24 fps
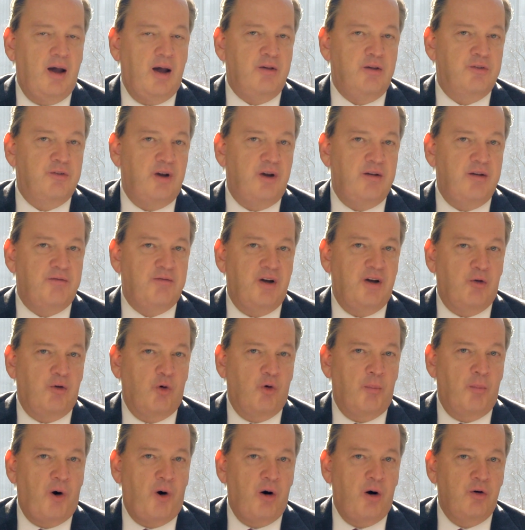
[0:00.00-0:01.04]

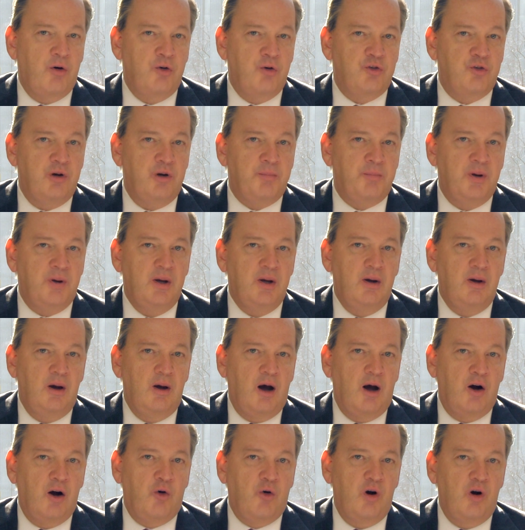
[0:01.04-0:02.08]
state-federal partnership
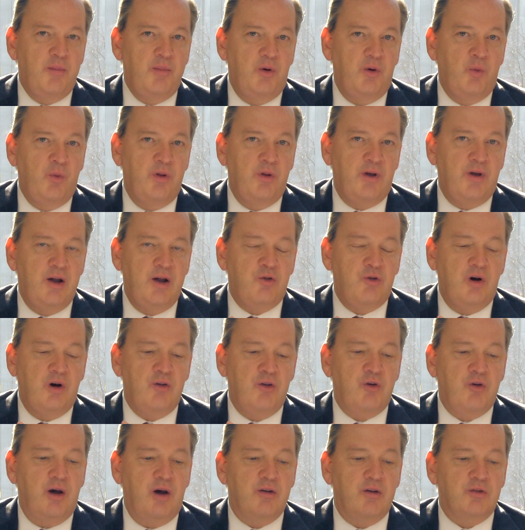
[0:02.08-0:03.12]
agreement with
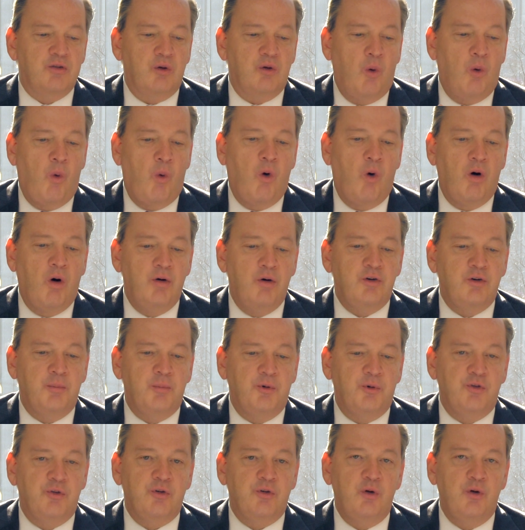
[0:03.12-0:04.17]
HHS or to
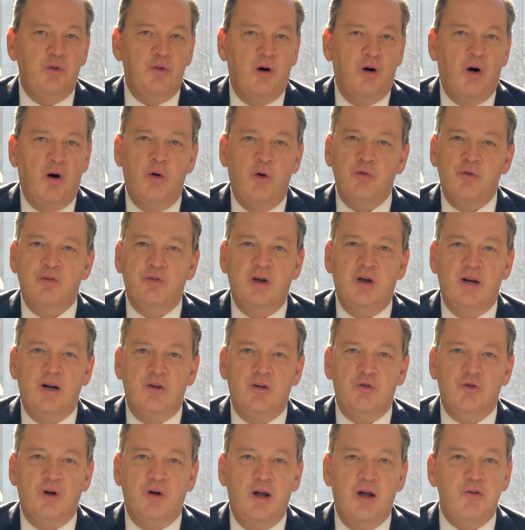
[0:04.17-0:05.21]
pursue their own state
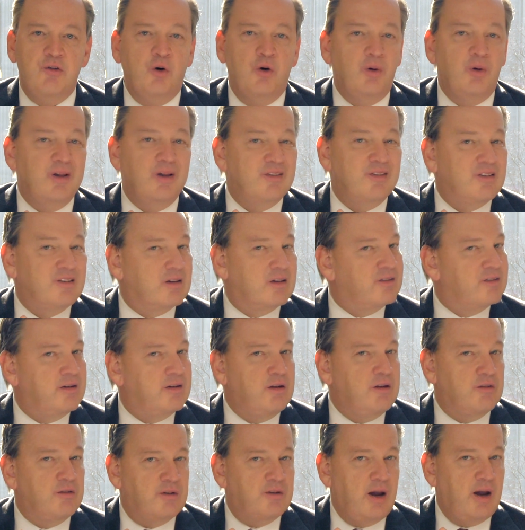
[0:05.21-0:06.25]
exchange. Only
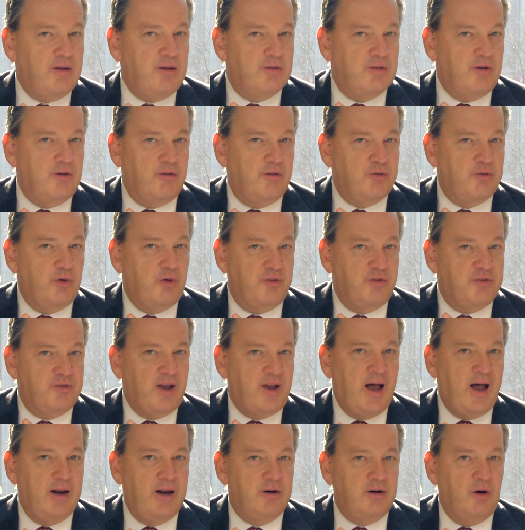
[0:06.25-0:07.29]
16 states that are sort of
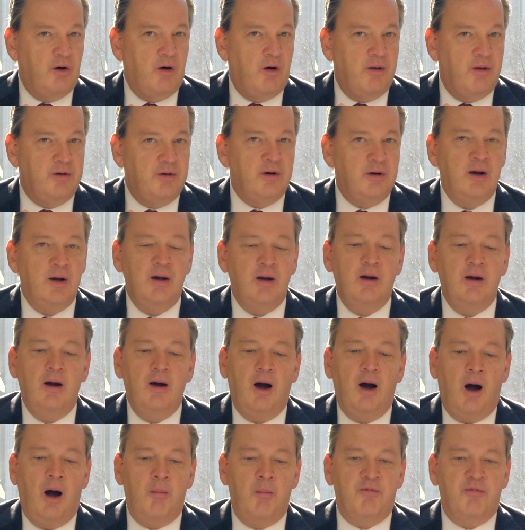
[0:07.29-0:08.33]
signed on
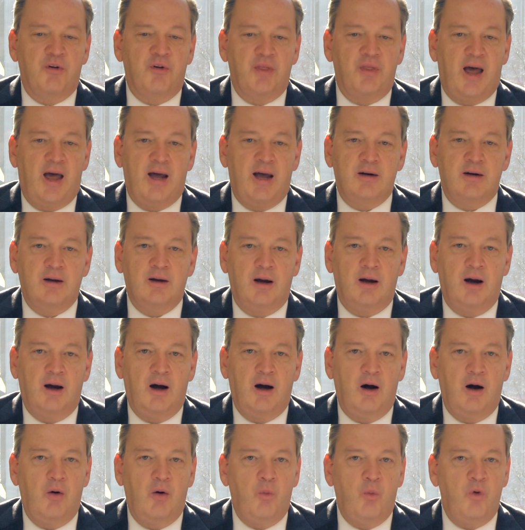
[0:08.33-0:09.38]
up for that,
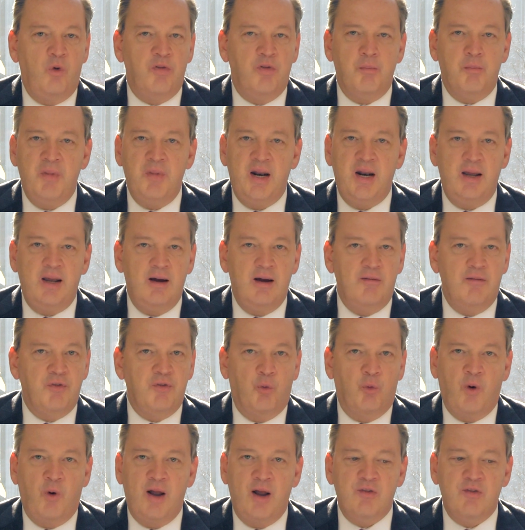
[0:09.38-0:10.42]
with many of
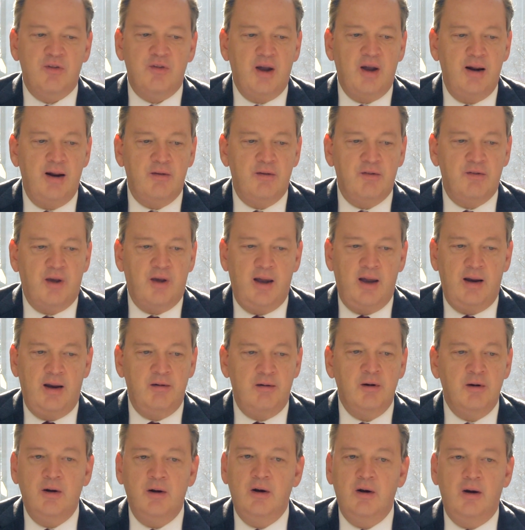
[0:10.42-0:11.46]
the red states
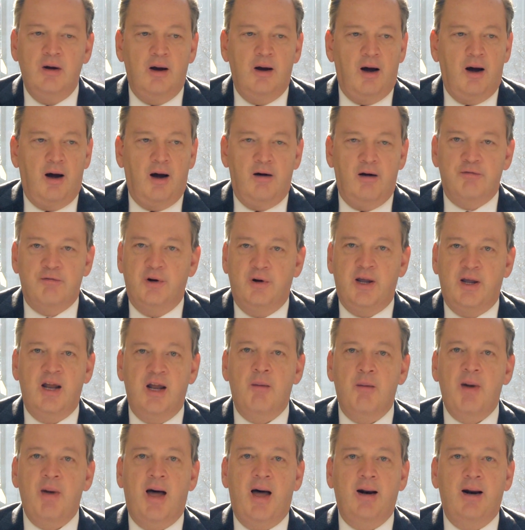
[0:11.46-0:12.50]
saying,
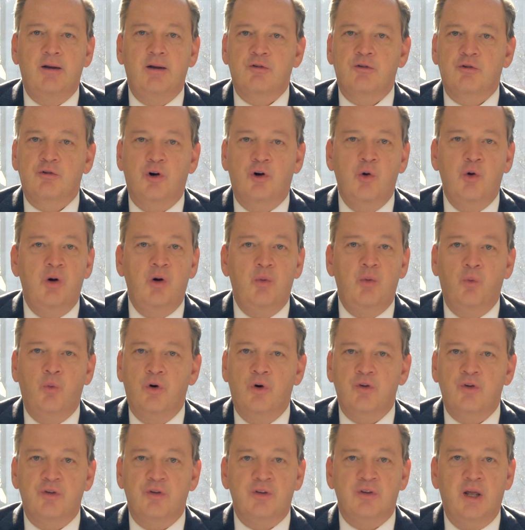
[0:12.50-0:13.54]
forget about it, screw it,
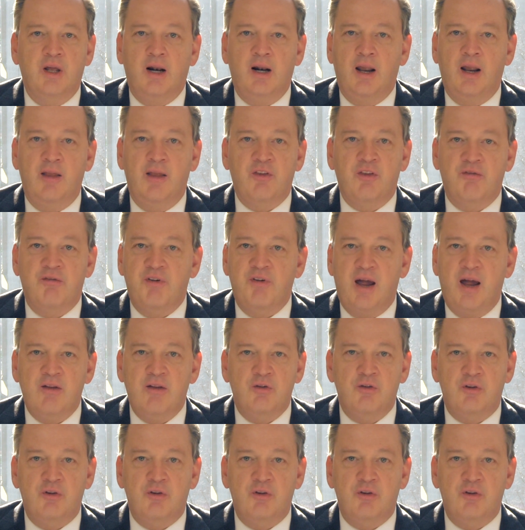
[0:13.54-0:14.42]
we're just going to let the Fed